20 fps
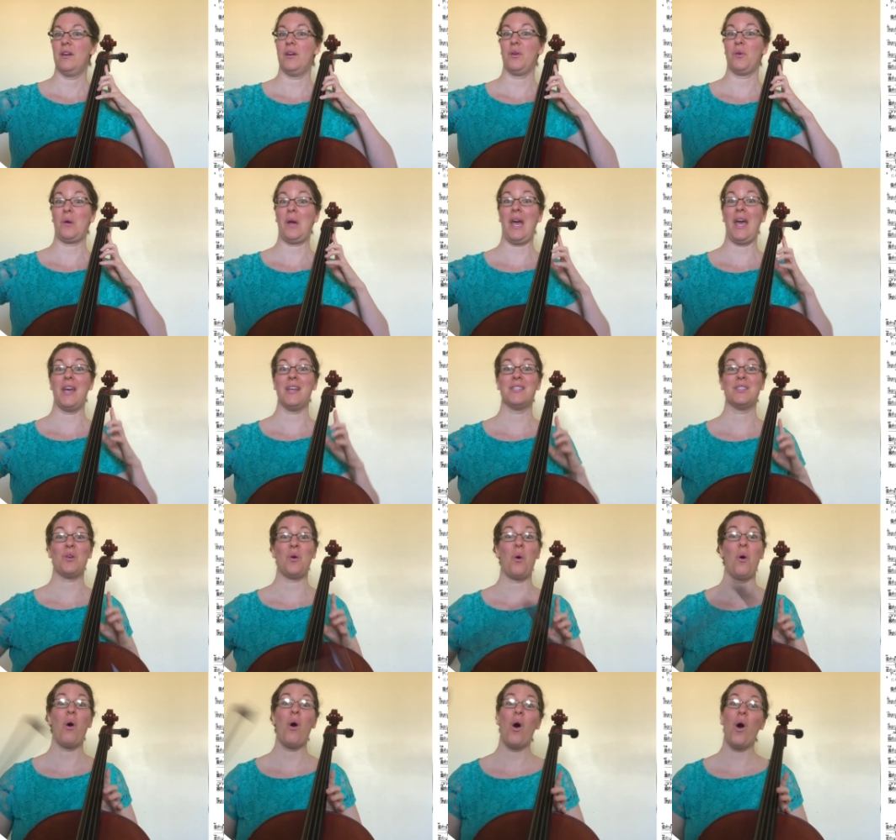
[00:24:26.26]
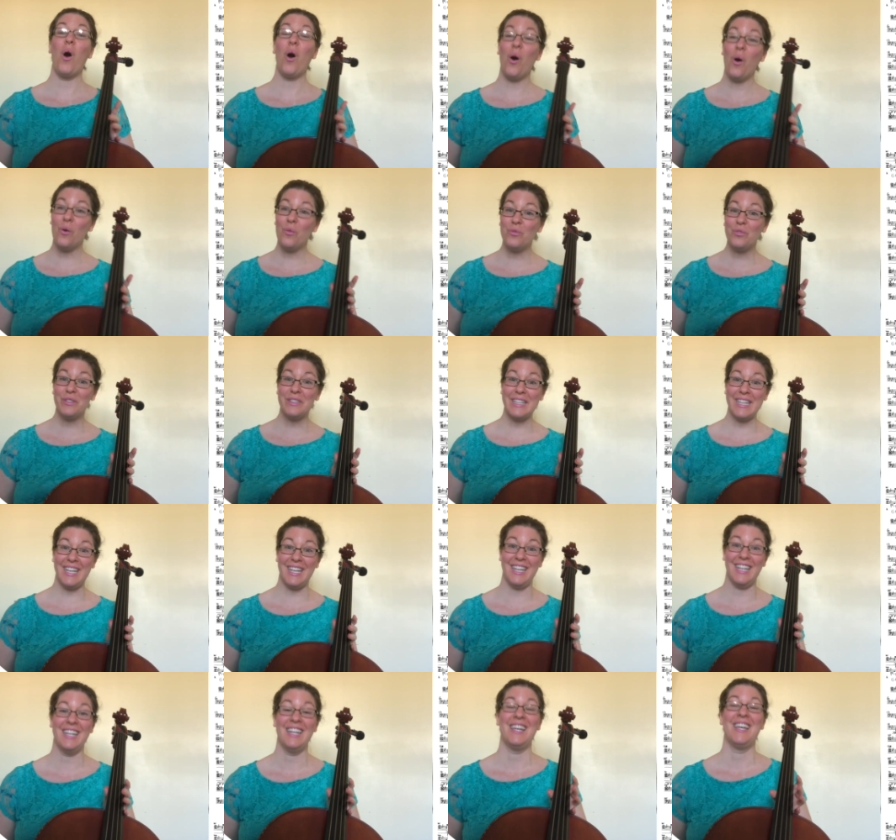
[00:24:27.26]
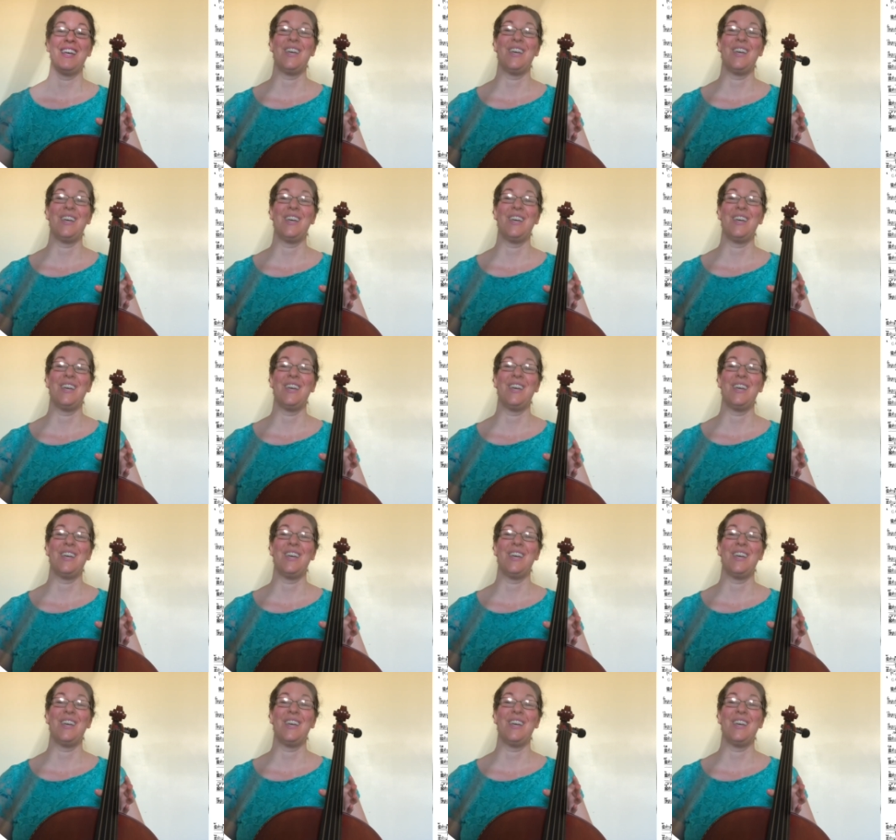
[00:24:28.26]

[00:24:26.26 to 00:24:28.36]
Okay, so hopefully